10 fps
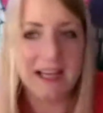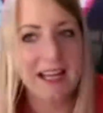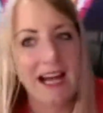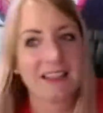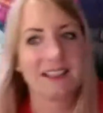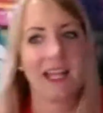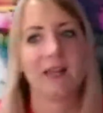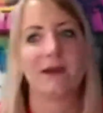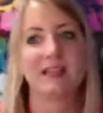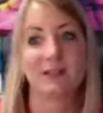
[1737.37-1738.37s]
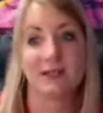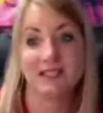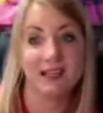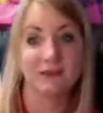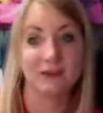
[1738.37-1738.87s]
And I hadn't anyway. So I
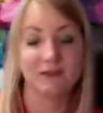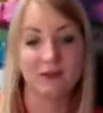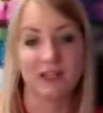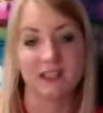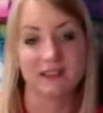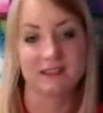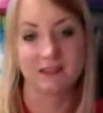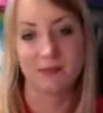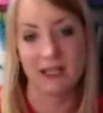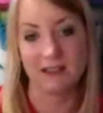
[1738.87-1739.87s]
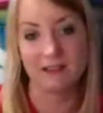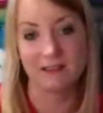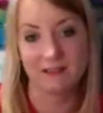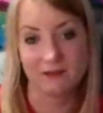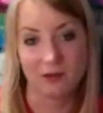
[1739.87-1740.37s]
didn't have enough money to pay
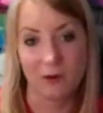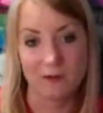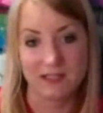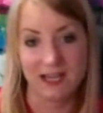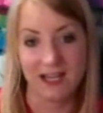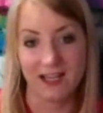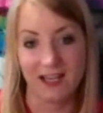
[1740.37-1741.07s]
for what was there.